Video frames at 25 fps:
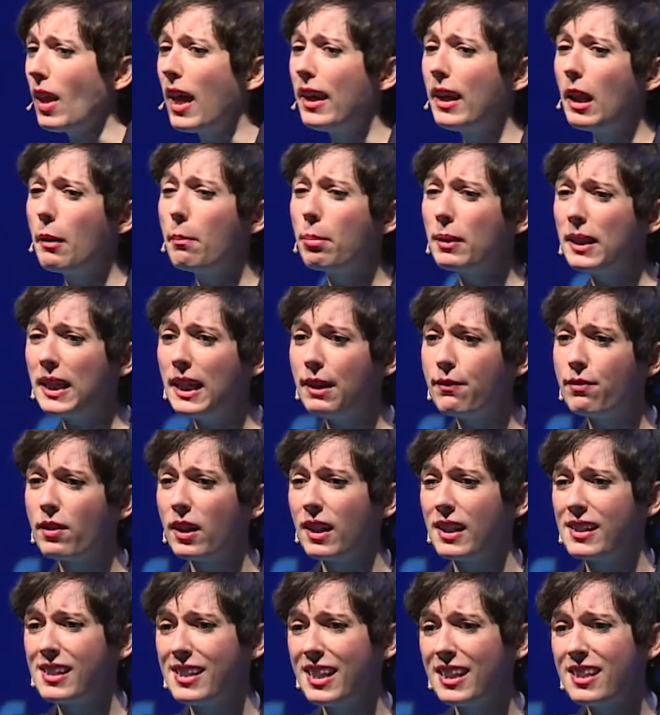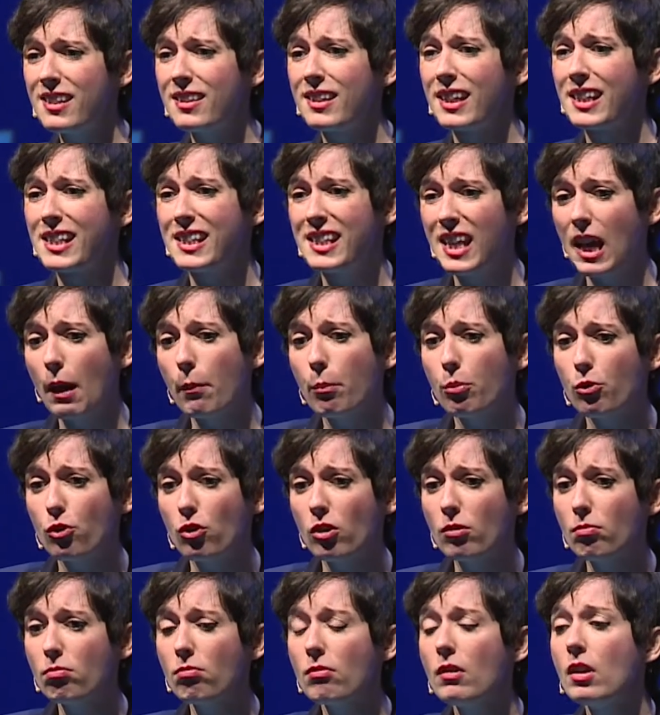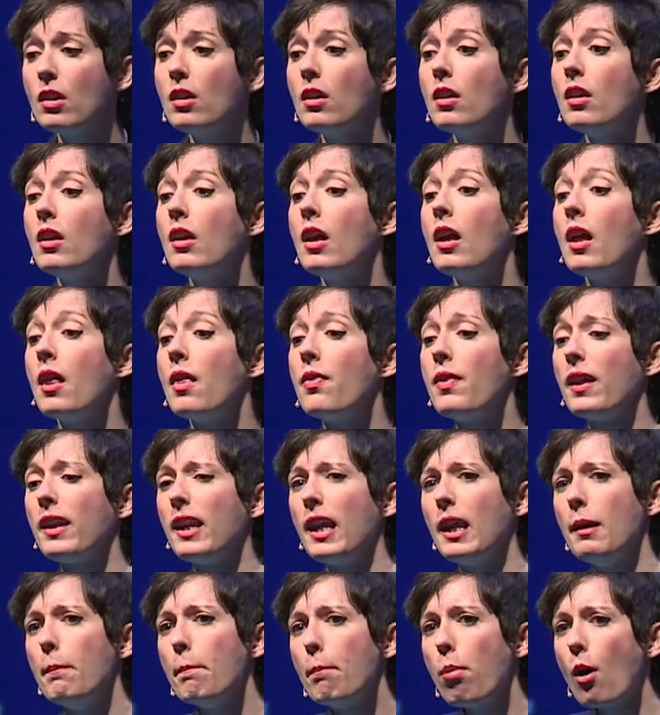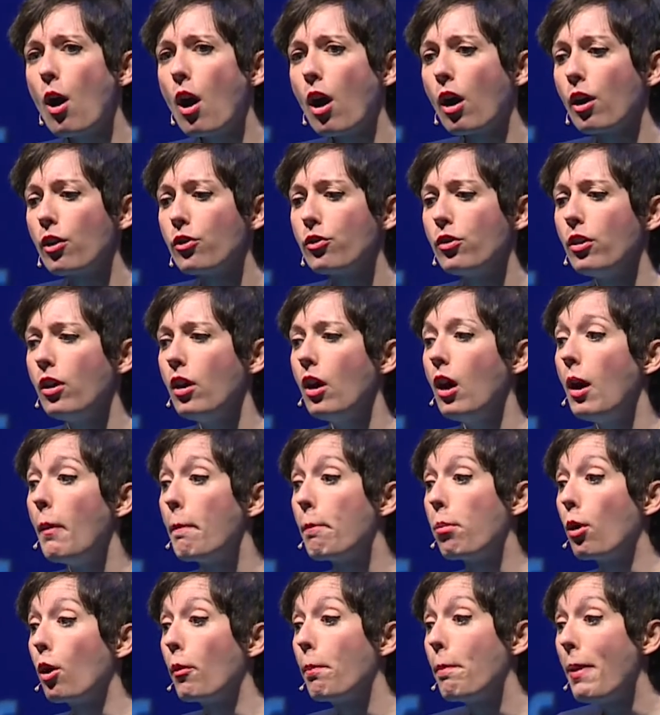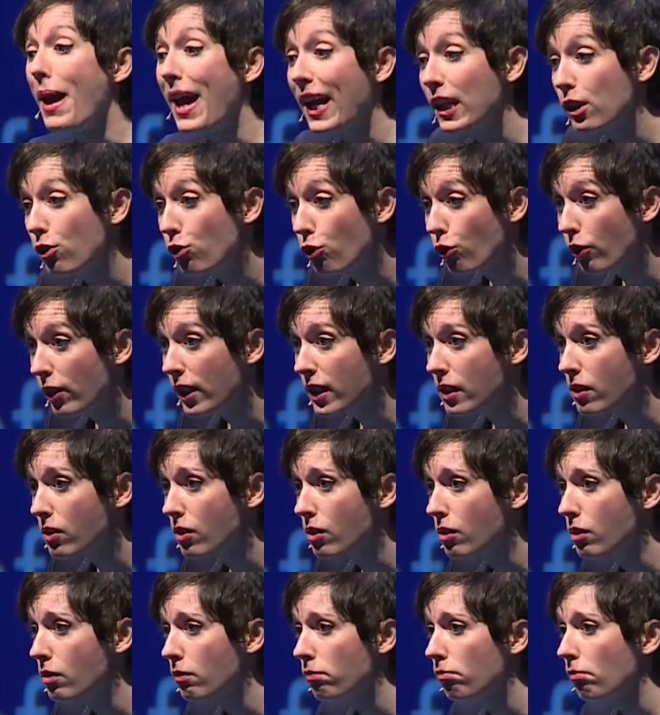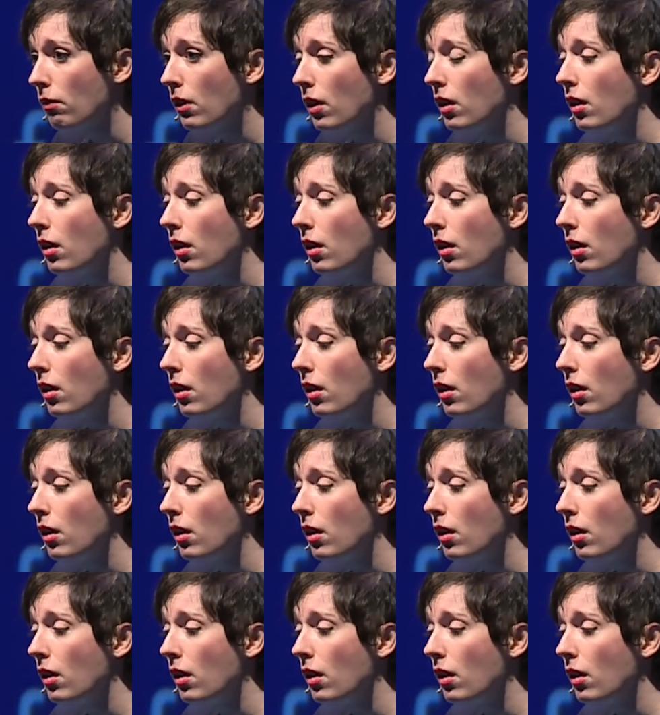And I believe that it's this deception that in part perpetuates